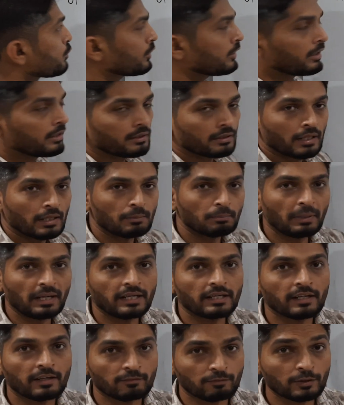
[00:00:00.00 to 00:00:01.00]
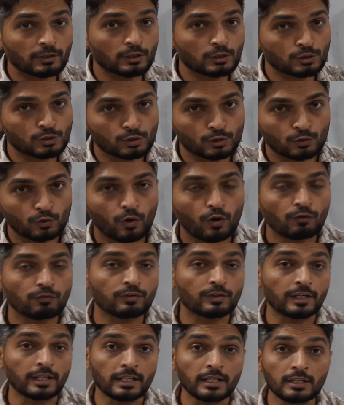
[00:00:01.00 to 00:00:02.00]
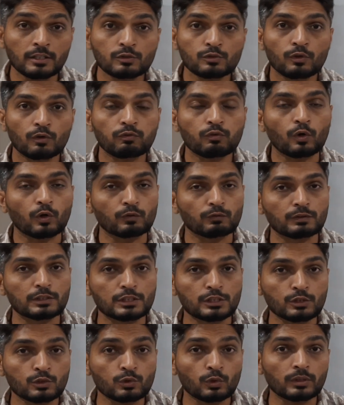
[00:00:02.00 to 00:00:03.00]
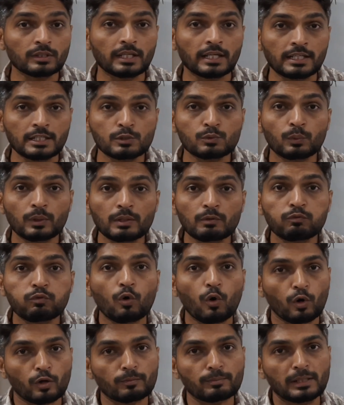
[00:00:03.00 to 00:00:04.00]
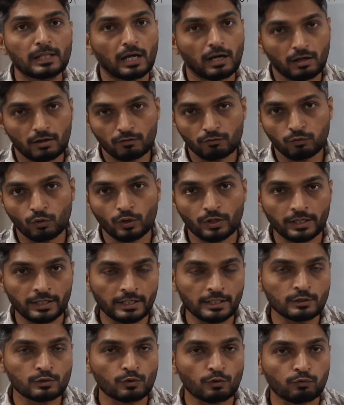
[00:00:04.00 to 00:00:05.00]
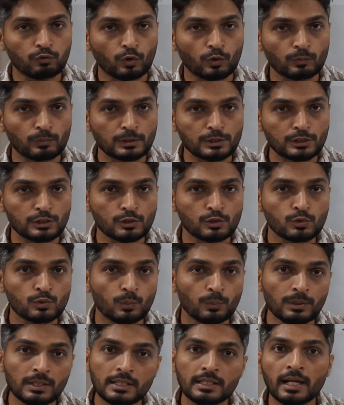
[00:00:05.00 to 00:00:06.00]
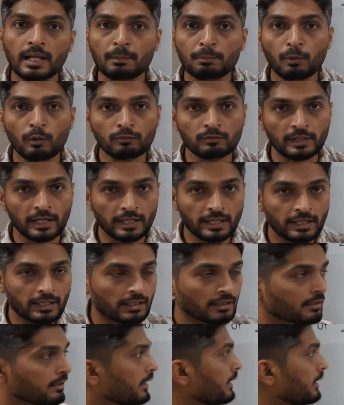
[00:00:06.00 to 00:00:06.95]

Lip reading: So then by definition of radius of convergence, or there is one formula for radius of convergence, so with the help of that I can